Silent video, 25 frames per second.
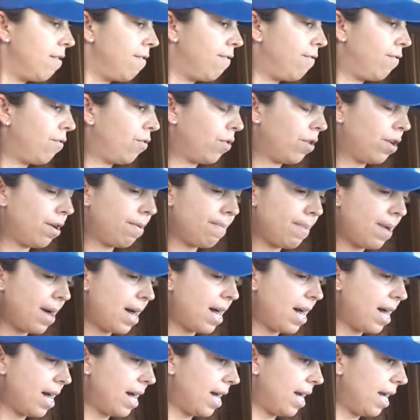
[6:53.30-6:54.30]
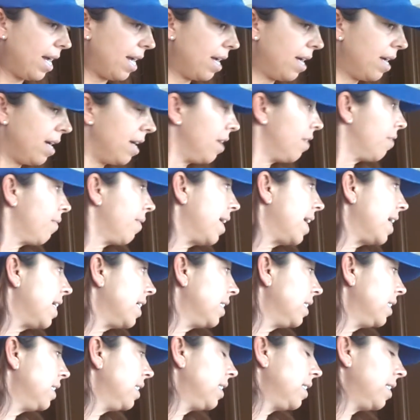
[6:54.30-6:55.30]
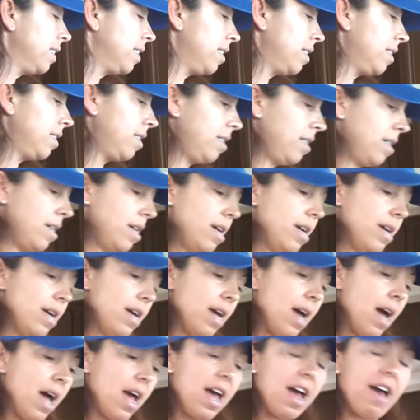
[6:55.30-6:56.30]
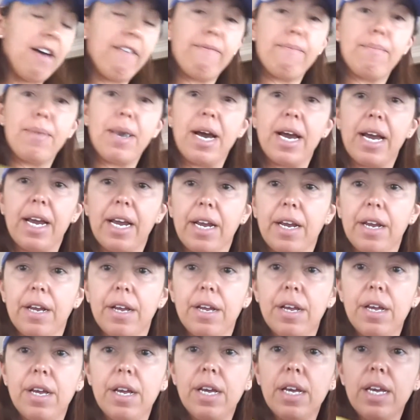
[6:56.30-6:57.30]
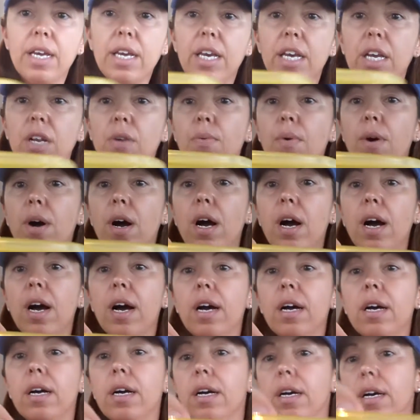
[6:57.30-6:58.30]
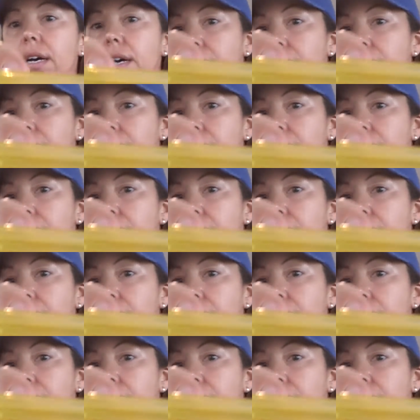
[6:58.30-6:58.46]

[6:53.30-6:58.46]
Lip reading: For my grains, I have my quinoa,